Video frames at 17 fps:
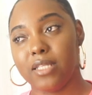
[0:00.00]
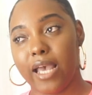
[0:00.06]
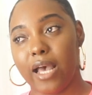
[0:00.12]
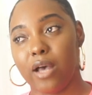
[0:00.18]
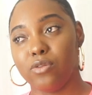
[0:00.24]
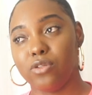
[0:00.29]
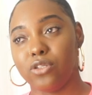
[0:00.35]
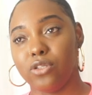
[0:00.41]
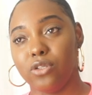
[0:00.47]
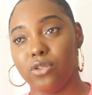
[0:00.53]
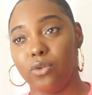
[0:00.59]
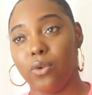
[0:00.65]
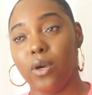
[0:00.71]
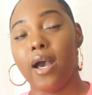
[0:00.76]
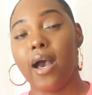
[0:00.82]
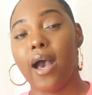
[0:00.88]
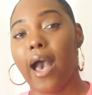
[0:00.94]
down
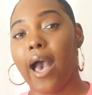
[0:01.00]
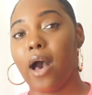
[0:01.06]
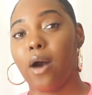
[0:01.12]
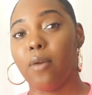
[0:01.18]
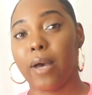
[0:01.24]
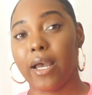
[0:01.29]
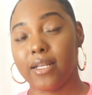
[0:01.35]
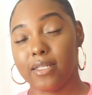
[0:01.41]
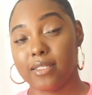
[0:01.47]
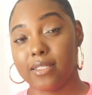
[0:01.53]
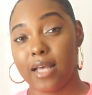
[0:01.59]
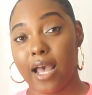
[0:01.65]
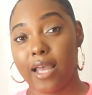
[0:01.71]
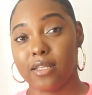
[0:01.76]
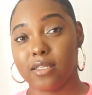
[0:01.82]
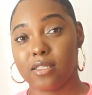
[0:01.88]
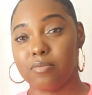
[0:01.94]
to how my
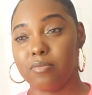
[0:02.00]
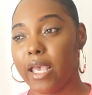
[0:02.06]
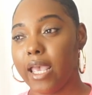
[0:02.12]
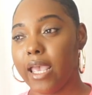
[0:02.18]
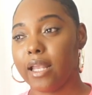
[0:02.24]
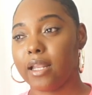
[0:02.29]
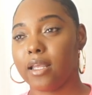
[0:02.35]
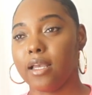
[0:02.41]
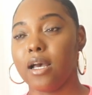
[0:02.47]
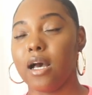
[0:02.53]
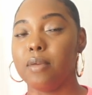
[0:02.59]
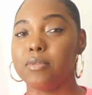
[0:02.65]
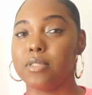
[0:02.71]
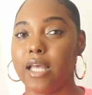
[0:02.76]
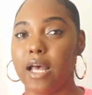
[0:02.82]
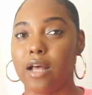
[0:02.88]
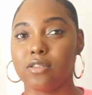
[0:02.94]
design is made. It
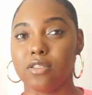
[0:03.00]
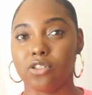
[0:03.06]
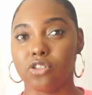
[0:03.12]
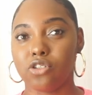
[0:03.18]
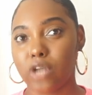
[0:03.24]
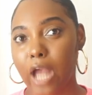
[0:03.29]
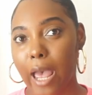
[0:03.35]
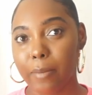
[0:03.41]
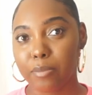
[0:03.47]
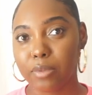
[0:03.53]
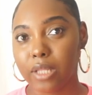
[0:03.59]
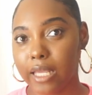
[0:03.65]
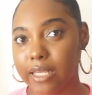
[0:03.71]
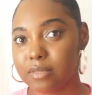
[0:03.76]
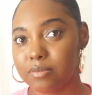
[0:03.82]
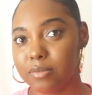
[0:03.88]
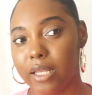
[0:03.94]
comes down to strap
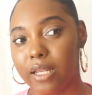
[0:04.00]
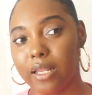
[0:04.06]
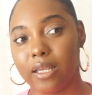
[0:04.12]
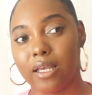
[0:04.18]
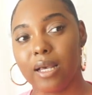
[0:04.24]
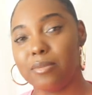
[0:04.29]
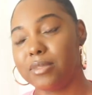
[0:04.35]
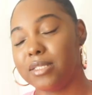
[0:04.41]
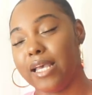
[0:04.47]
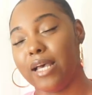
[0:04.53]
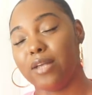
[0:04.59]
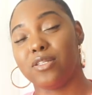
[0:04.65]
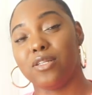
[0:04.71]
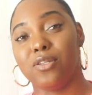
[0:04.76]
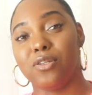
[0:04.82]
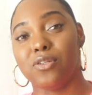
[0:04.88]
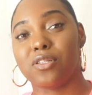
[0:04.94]
placement. It comes down
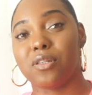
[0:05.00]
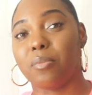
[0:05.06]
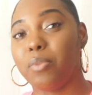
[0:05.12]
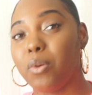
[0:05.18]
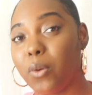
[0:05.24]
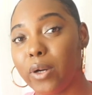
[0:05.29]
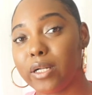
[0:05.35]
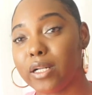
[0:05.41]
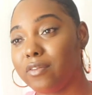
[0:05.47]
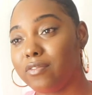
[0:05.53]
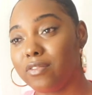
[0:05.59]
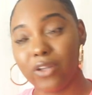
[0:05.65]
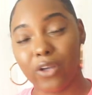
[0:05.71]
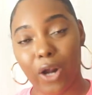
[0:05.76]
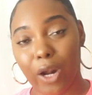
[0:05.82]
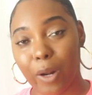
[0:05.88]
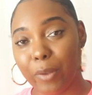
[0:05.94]
to the support of the
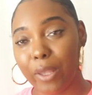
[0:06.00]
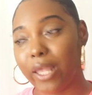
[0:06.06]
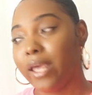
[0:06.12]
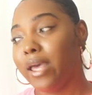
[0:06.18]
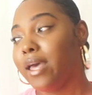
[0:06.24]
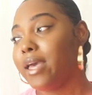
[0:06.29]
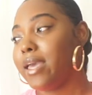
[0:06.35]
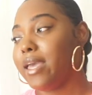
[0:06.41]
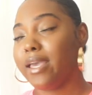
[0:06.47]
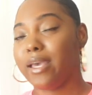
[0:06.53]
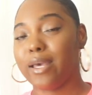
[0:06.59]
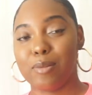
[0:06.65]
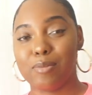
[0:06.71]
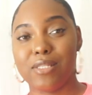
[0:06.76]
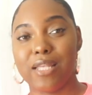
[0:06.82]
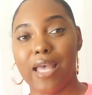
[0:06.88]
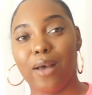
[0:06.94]
garment. It
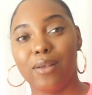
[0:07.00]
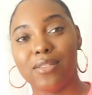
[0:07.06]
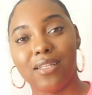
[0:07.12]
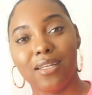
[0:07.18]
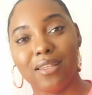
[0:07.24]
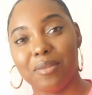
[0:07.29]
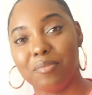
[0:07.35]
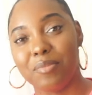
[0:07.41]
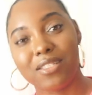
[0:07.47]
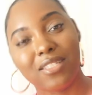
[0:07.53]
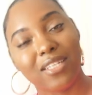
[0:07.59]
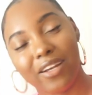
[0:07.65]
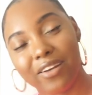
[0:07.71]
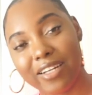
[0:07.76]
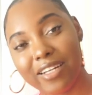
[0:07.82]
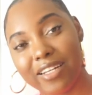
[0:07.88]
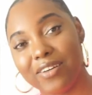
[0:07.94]
comes down to the
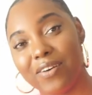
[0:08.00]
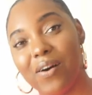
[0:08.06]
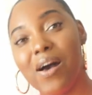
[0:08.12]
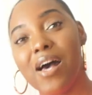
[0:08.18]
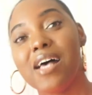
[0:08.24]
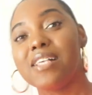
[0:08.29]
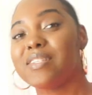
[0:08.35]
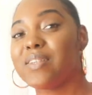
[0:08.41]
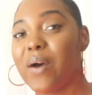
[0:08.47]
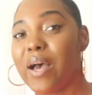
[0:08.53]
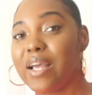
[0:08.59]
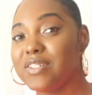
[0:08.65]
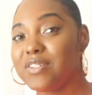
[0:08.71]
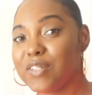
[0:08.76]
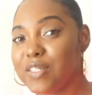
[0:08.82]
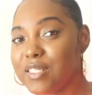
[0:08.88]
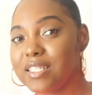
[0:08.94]
material. So
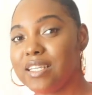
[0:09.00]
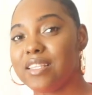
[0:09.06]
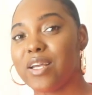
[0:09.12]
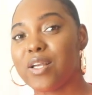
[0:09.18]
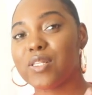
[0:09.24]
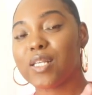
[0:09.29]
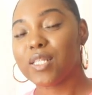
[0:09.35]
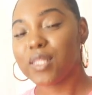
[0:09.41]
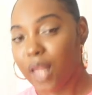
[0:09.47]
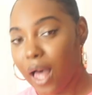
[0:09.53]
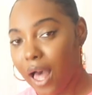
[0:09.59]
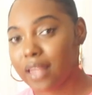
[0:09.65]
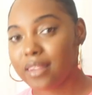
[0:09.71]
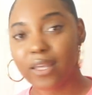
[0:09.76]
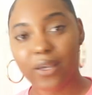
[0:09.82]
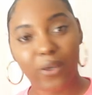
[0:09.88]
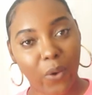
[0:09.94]
as you can see, there's a
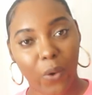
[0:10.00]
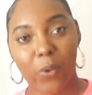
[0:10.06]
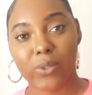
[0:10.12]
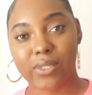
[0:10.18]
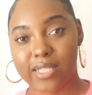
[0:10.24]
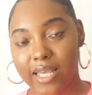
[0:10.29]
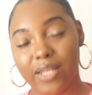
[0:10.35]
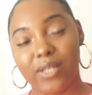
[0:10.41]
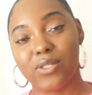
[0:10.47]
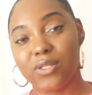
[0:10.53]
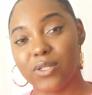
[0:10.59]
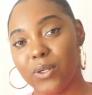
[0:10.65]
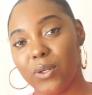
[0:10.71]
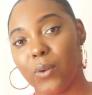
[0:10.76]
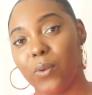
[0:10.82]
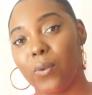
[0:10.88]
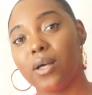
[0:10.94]
lot that goes
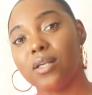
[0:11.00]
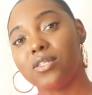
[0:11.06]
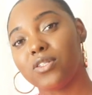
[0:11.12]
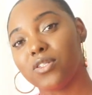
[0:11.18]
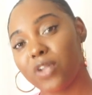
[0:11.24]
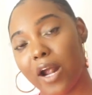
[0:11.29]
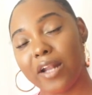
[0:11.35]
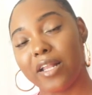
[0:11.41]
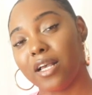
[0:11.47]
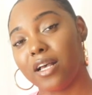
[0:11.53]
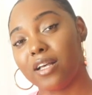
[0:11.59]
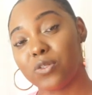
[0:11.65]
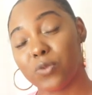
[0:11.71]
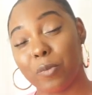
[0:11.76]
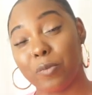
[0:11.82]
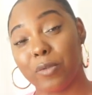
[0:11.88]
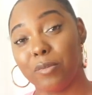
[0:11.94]
into starting a
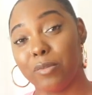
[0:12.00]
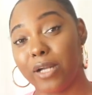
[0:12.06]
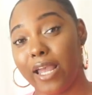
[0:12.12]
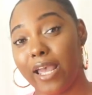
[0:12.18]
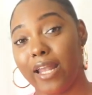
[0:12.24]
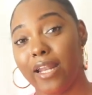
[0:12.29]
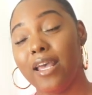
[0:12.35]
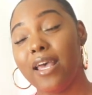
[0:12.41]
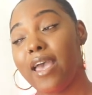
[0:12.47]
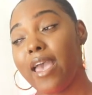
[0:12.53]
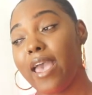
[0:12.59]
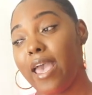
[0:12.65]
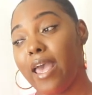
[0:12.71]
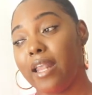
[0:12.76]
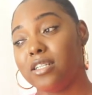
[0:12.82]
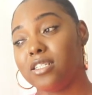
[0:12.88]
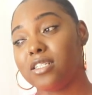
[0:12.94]
swimwear brand
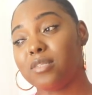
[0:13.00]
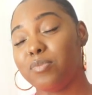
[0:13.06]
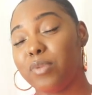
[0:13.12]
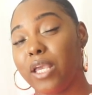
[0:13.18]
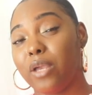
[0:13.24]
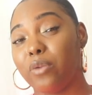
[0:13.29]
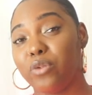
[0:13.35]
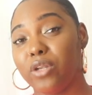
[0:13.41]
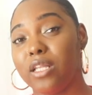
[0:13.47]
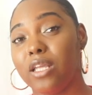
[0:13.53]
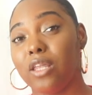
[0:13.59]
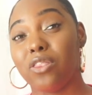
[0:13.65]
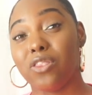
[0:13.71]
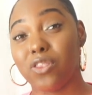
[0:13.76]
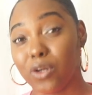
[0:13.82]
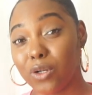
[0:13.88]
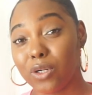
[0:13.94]
and just being
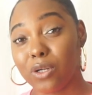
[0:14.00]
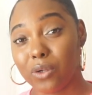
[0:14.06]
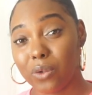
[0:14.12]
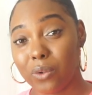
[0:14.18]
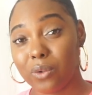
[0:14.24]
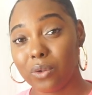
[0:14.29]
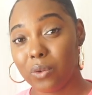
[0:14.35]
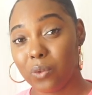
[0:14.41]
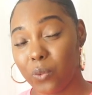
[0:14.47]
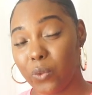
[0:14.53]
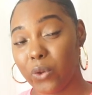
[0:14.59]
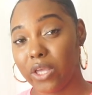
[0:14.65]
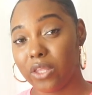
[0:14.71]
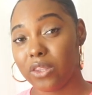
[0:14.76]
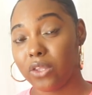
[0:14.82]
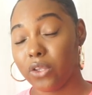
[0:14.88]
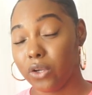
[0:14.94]
really thorough
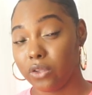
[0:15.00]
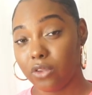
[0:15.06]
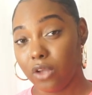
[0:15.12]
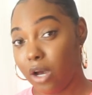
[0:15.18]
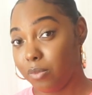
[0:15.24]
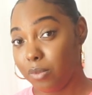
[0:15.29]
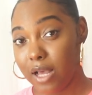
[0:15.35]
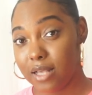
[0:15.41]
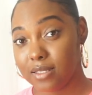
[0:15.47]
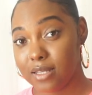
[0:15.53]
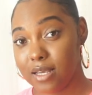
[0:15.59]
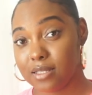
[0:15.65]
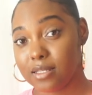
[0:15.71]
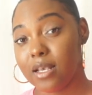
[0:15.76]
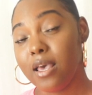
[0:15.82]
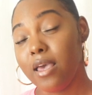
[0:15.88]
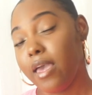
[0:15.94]
with your thought
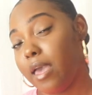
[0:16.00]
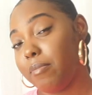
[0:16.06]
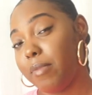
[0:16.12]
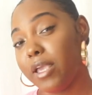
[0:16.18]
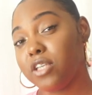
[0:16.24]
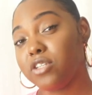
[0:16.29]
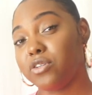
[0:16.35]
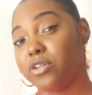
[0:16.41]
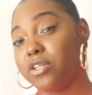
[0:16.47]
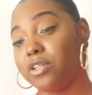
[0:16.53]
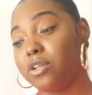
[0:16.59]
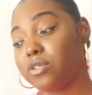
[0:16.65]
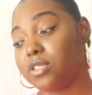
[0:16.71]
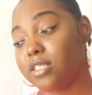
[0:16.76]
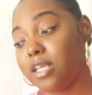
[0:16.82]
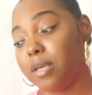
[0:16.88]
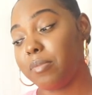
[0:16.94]
process and making sure you
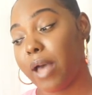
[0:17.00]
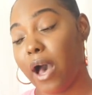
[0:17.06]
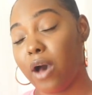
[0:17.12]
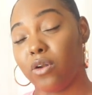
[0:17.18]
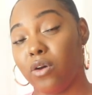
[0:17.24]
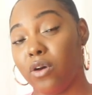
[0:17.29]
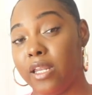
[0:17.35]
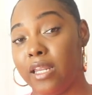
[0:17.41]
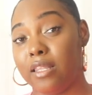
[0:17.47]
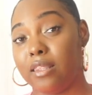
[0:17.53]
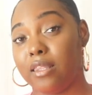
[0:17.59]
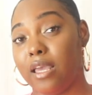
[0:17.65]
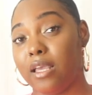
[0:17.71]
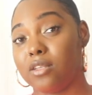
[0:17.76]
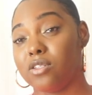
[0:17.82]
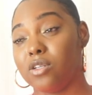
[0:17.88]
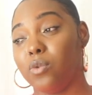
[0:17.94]
don't skip out on
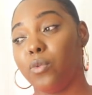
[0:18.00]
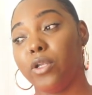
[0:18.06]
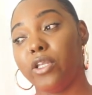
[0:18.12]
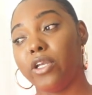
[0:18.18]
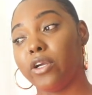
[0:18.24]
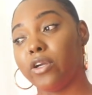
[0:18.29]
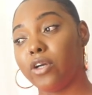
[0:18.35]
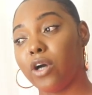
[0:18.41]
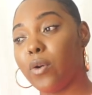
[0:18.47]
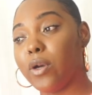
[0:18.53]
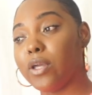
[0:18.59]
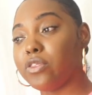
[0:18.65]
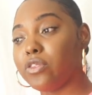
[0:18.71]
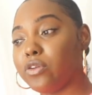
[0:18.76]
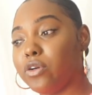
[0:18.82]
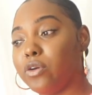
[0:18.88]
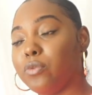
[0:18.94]
anything. So when you're
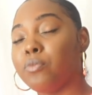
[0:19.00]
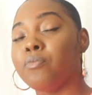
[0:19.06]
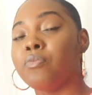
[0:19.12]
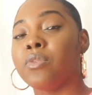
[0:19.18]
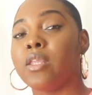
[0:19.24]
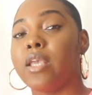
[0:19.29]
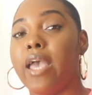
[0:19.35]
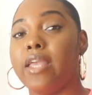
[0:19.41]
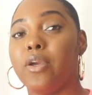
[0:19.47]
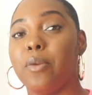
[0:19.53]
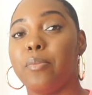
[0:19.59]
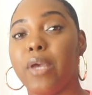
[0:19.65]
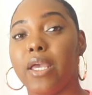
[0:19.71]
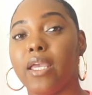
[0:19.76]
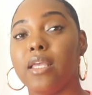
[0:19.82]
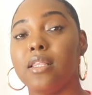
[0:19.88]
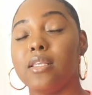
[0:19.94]
going through and you're
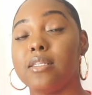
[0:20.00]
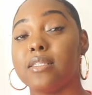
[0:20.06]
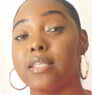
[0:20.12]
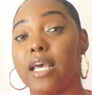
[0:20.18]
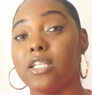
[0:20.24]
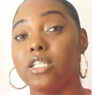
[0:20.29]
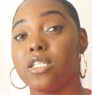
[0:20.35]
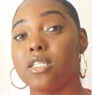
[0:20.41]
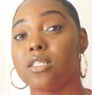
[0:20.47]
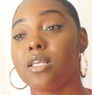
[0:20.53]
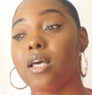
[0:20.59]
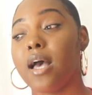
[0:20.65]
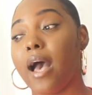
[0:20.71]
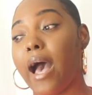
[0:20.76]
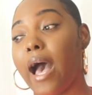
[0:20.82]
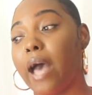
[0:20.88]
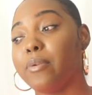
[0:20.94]
picking these sketches,
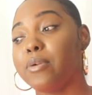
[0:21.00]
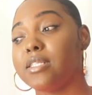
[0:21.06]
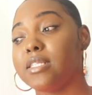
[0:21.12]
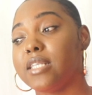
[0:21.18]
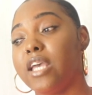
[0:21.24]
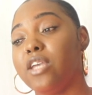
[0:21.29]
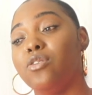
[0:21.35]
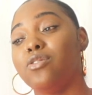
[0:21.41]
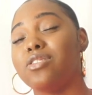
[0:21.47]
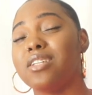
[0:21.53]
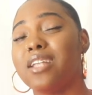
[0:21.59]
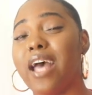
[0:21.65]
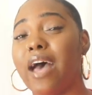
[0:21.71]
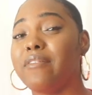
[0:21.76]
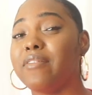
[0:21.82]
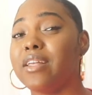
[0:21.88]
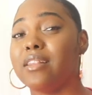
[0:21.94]
I would say you should
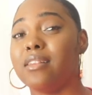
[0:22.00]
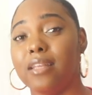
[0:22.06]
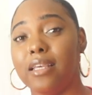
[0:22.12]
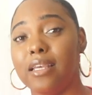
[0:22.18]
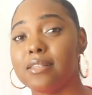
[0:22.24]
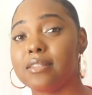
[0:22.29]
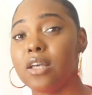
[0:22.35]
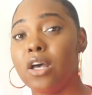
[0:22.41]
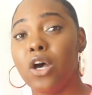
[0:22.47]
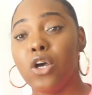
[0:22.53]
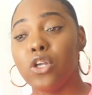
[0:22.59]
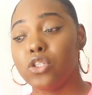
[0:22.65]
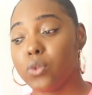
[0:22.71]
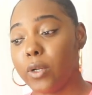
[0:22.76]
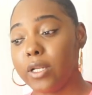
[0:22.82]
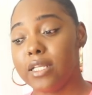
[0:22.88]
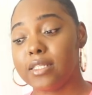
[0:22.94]
have at least
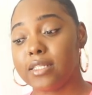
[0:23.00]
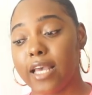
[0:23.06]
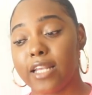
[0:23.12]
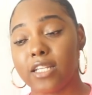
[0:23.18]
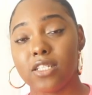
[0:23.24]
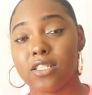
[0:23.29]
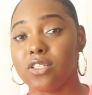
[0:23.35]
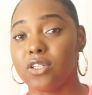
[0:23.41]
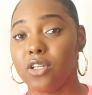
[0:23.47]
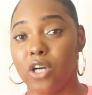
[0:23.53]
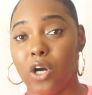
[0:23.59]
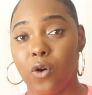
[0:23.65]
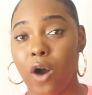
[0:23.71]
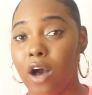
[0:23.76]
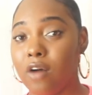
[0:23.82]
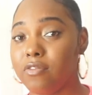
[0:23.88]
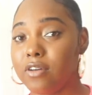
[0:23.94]
20 sketches to
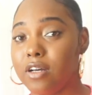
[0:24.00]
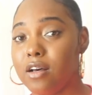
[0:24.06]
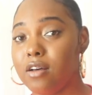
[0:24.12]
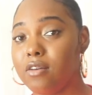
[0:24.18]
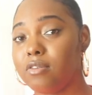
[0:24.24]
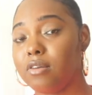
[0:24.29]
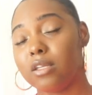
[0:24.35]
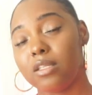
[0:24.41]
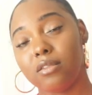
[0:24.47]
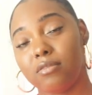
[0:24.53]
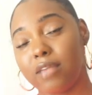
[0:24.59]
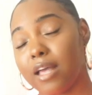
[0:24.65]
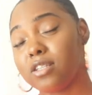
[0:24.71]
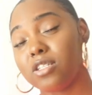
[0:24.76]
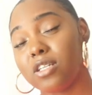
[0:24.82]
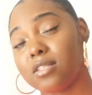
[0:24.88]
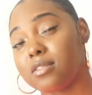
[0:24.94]
go off of.
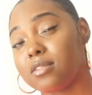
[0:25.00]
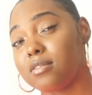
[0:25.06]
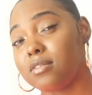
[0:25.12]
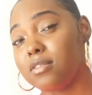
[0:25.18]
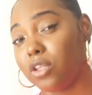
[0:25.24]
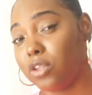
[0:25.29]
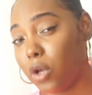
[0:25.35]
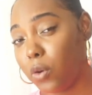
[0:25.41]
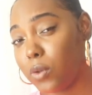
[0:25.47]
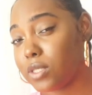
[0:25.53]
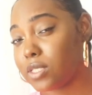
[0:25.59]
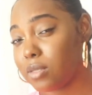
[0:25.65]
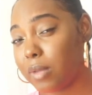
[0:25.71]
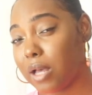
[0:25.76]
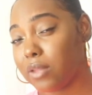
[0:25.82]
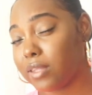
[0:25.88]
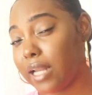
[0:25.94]
That's just the lowest
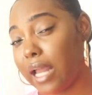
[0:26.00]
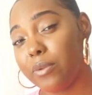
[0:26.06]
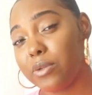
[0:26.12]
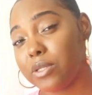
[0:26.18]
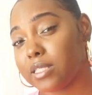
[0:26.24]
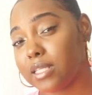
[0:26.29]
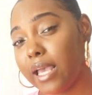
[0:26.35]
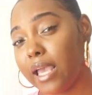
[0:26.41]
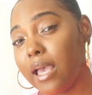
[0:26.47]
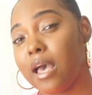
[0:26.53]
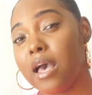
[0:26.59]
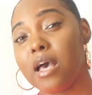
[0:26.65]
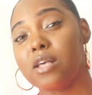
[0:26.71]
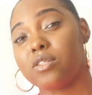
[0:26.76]
amount that I would say.